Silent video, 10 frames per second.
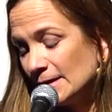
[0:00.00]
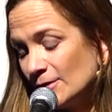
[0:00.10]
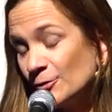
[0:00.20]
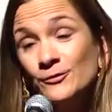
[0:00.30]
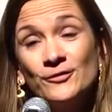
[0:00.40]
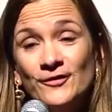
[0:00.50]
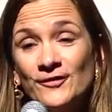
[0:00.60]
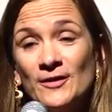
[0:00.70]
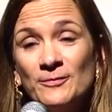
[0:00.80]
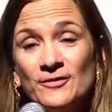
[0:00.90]
who should
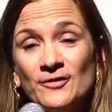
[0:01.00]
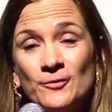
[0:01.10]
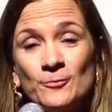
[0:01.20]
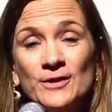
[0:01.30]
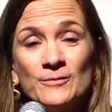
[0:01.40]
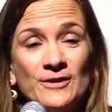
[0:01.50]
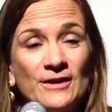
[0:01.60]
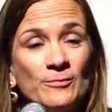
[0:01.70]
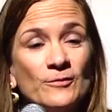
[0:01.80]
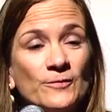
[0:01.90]
step into the ring but
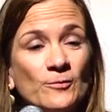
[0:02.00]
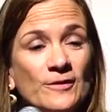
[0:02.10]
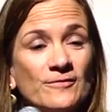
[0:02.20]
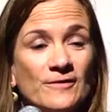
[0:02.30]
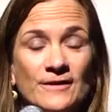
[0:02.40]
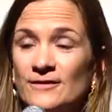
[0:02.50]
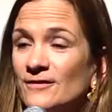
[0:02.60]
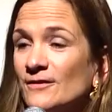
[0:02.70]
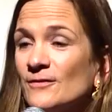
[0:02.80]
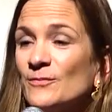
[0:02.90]
April's boyfriend,
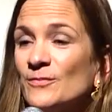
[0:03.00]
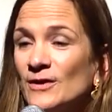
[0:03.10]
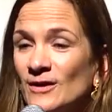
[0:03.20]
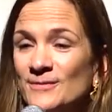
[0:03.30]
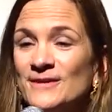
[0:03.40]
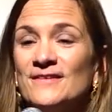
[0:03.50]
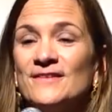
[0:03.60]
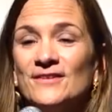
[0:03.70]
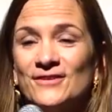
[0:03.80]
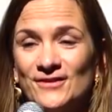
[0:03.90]
Bobby
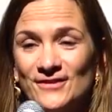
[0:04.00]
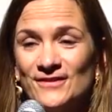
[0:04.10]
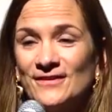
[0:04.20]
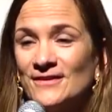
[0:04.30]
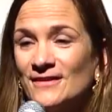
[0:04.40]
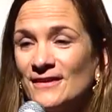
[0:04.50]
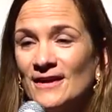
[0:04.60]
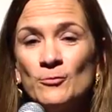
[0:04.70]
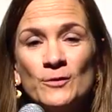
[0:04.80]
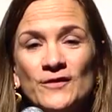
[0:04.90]
Dillard?
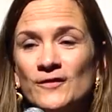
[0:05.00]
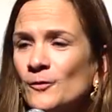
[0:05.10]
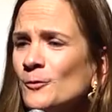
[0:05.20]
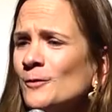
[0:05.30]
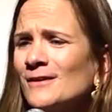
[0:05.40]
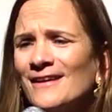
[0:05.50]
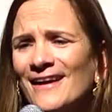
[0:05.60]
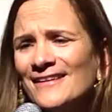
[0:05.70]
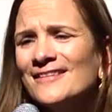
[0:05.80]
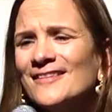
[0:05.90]
I was so
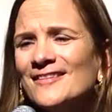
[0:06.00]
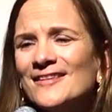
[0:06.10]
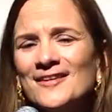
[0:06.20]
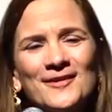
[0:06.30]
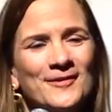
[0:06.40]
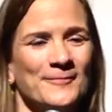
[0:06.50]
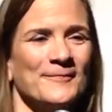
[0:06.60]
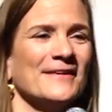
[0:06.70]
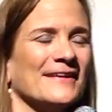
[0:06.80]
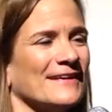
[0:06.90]
glad to see him.
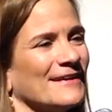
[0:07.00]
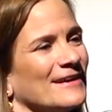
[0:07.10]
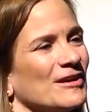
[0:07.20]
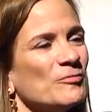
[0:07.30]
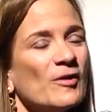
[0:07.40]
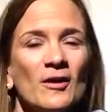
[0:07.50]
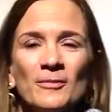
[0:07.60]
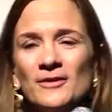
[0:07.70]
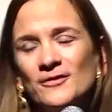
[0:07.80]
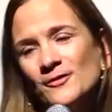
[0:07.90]

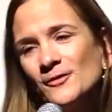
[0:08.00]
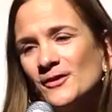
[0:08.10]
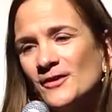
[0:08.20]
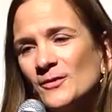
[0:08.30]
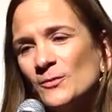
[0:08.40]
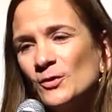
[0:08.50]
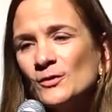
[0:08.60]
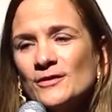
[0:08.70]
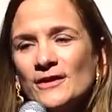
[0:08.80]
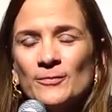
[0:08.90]
Bobby took,
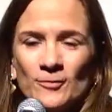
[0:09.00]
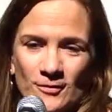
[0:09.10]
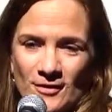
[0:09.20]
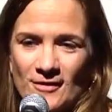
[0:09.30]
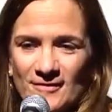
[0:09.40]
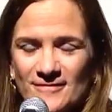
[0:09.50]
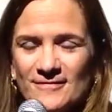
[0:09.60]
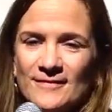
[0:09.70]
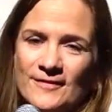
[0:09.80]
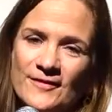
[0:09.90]
pulled April off
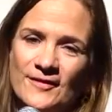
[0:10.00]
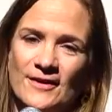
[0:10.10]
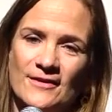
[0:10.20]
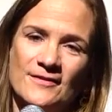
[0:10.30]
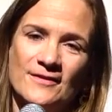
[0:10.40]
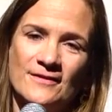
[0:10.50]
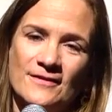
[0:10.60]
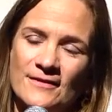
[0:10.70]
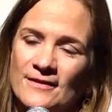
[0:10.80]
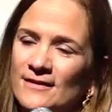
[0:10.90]
and said,
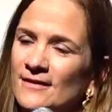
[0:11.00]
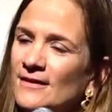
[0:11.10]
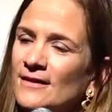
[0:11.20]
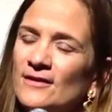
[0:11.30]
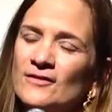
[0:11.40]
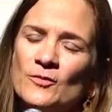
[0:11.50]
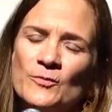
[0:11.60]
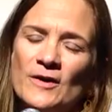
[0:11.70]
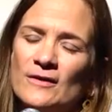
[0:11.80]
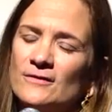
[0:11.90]
Don't
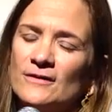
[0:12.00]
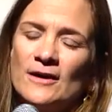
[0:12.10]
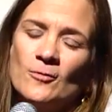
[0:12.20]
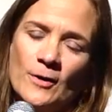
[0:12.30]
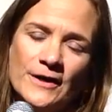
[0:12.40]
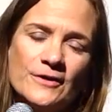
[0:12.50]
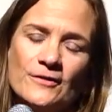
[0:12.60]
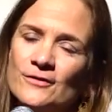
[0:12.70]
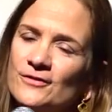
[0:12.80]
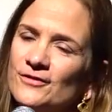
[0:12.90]
bother that white
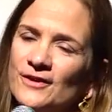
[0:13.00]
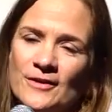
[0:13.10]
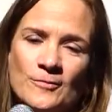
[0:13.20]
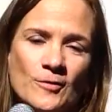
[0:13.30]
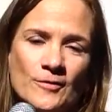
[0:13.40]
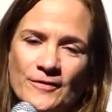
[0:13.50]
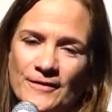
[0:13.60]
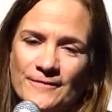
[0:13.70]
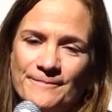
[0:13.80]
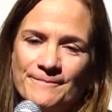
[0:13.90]
girl, she ain't worth it.